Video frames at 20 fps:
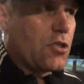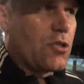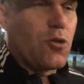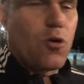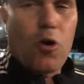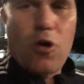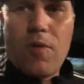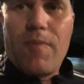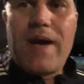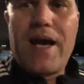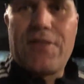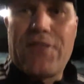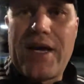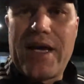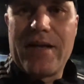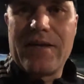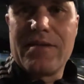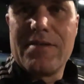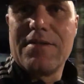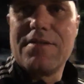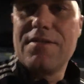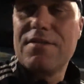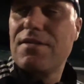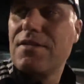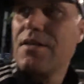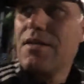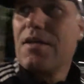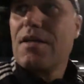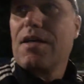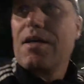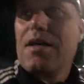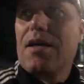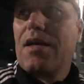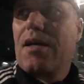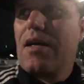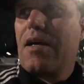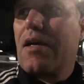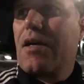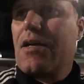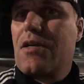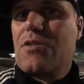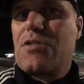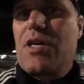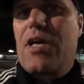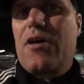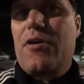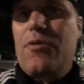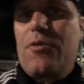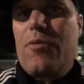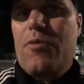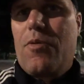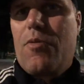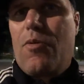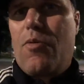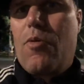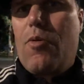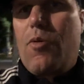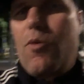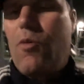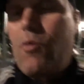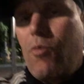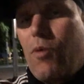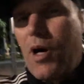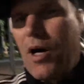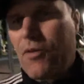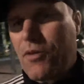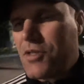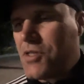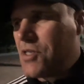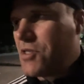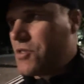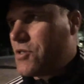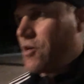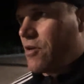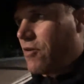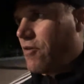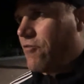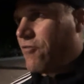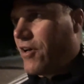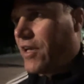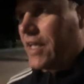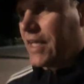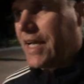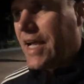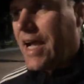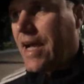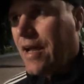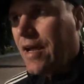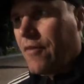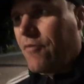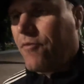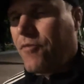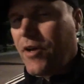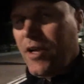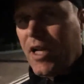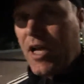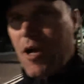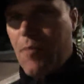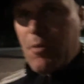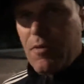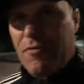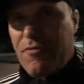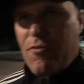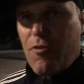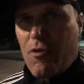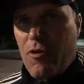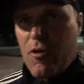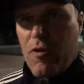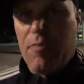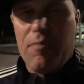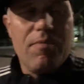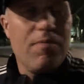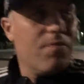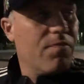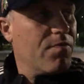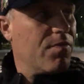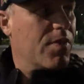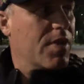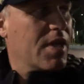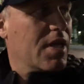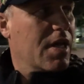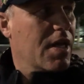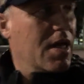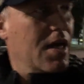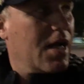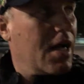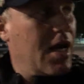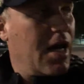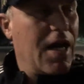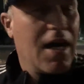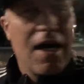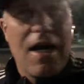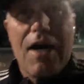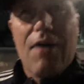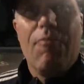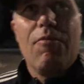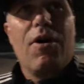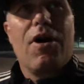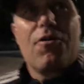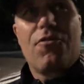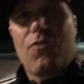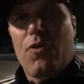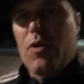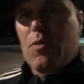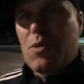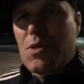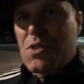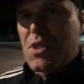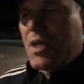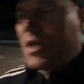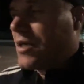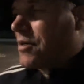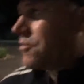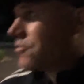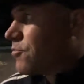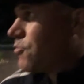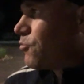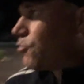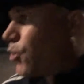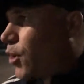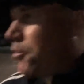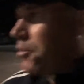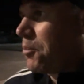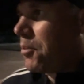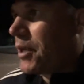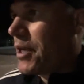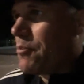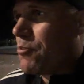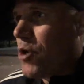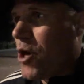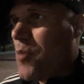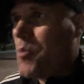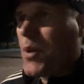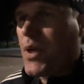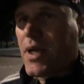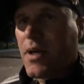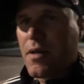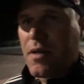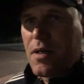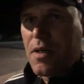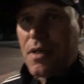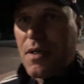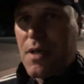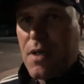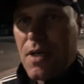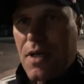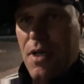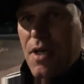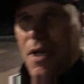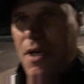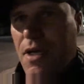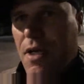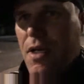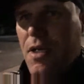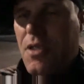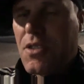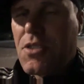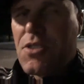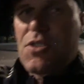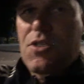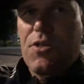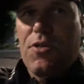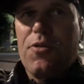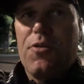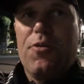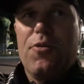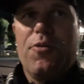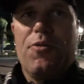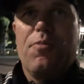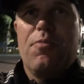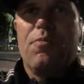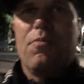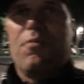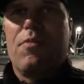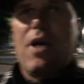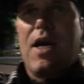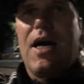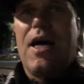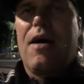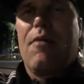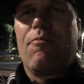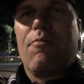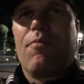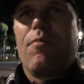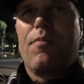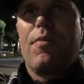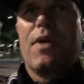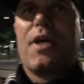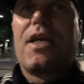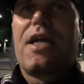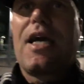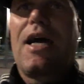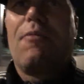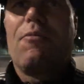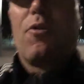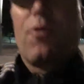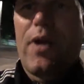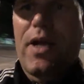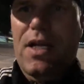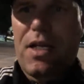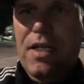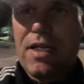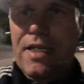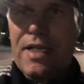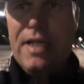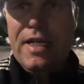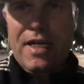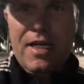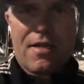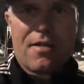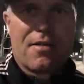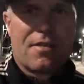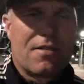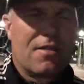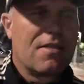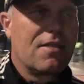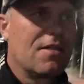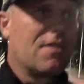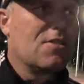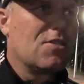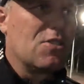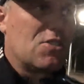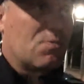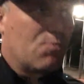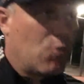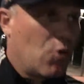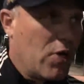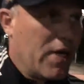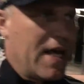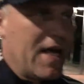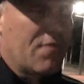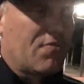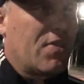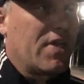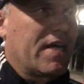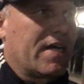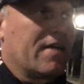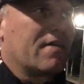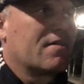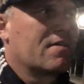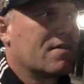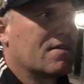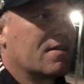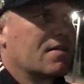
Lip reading: talk about that. So while this is sort of a fairly open forum, I thought it was probably appropriate to come directly here, just to put it out there